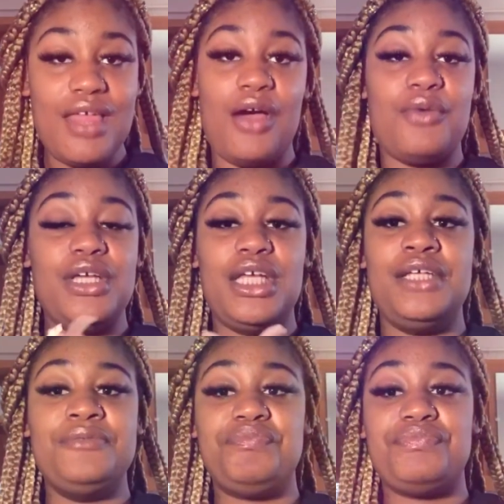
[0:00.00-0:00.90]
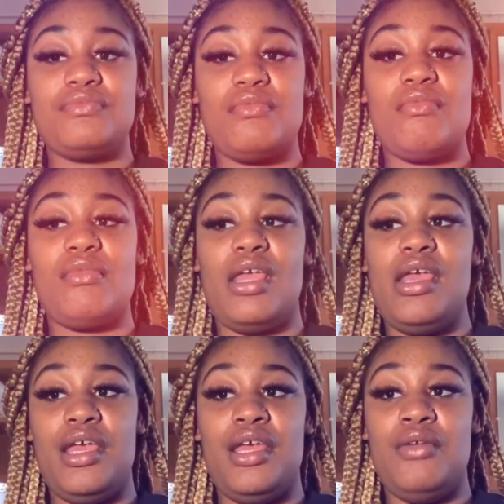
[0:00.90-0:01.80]
I went
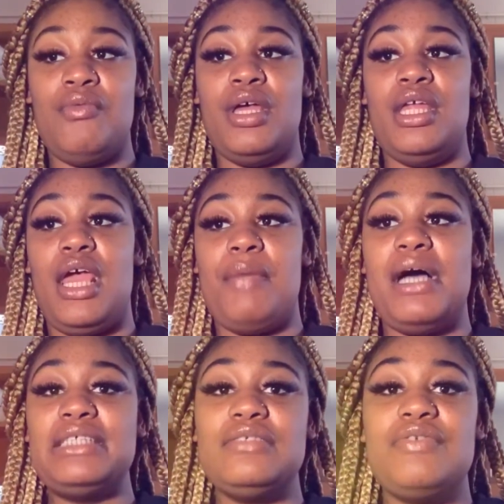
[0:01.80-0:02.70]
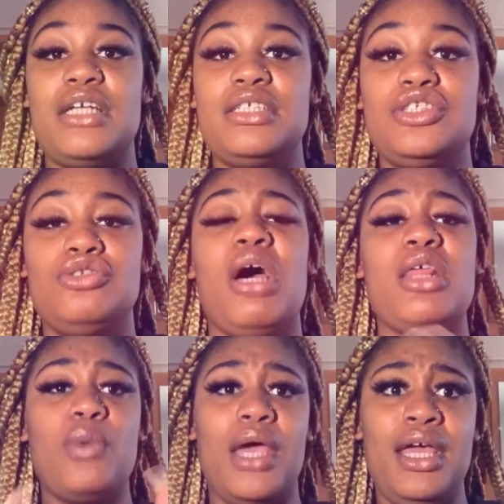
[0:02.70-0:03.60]
in with a positive attitude. By
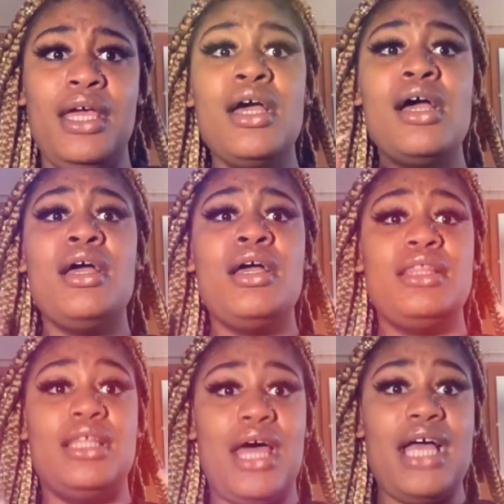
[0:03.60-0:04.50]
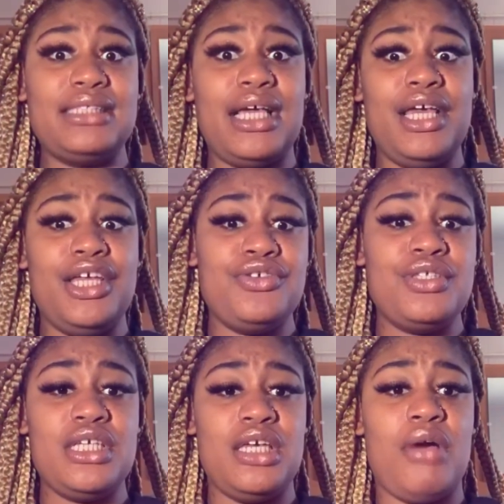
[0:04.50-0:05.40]
the way, the last AAU
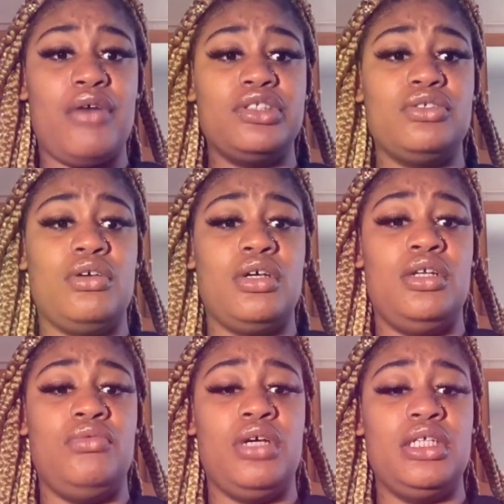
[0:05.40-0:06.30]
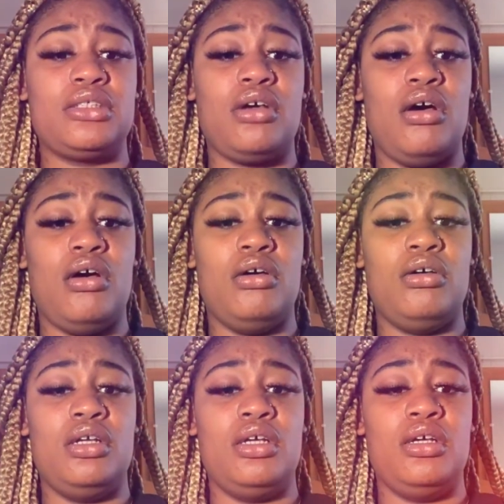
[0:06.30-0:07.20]
team I was on was called